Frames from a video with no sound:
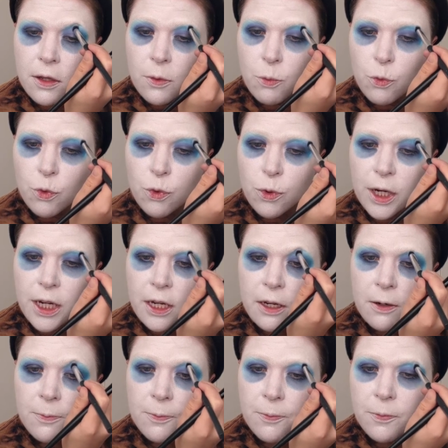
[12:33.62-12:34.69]
pretty.
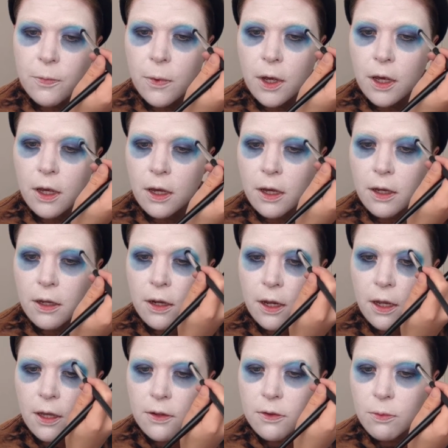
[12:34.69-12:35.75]
And I
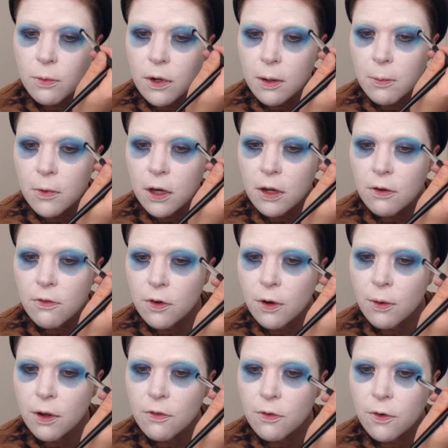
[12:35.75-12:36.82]
guess what I'm kind of
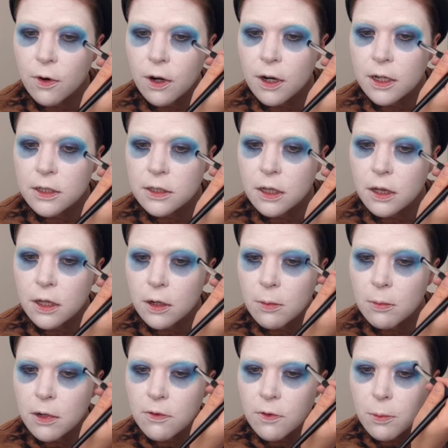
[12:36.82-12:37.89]
going for is a little
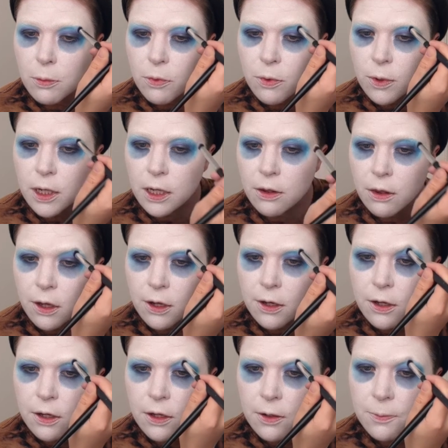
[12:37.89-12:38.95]
bit of a pretty look.